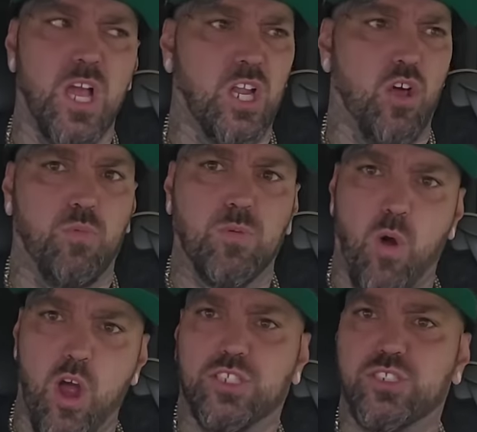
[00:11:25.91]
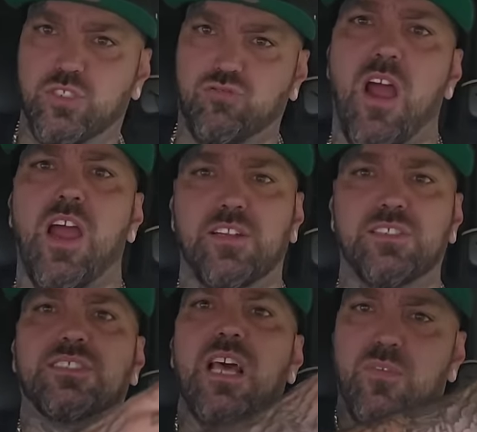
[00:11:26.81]
Along with washers,
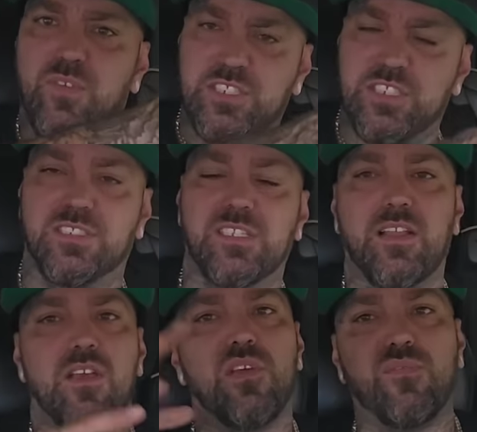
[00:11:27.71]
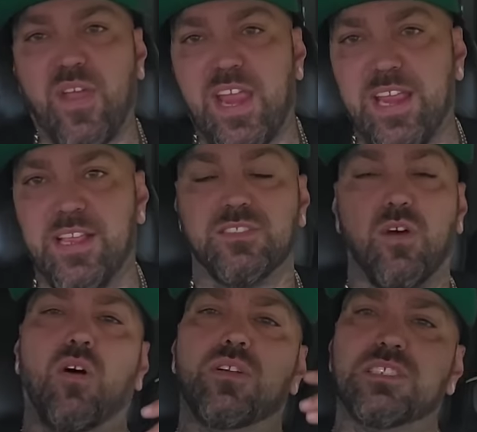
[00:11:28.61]
dryers, televisions, like fans,
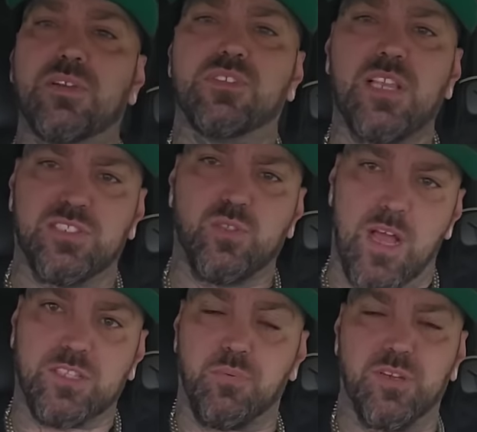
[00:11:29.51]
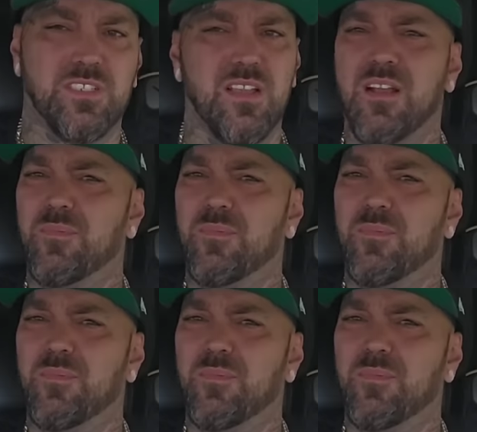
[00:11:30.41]
all these different things throughout the prison.